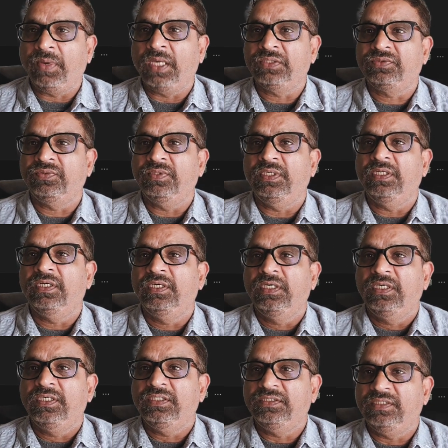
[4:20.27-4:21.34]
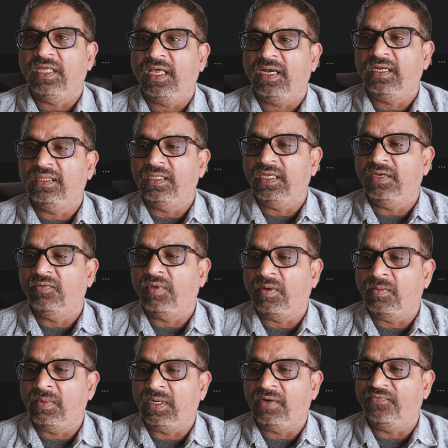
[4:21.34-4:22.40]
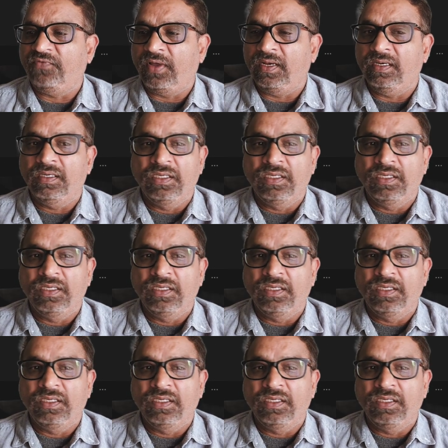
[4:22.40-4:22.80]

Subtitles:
password is there in the environmental file.